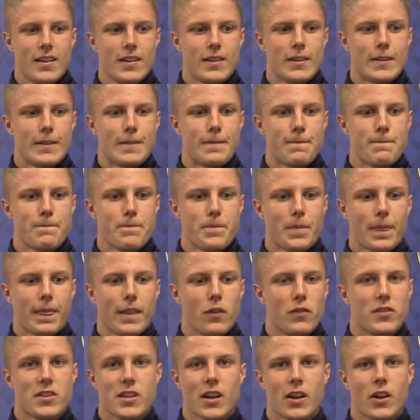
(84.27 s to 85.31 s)

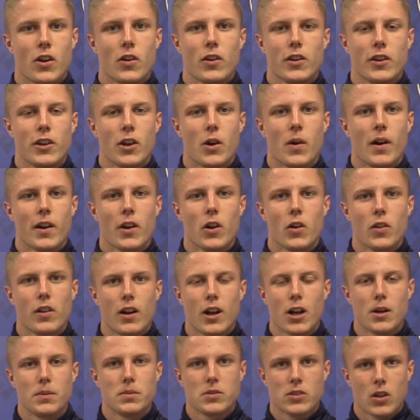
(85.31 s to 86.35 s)
Obviously, I know the
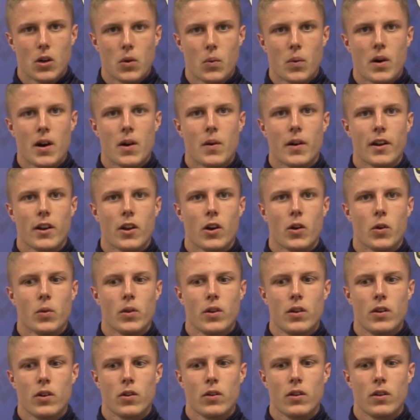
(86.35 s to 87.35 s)
club so well. I know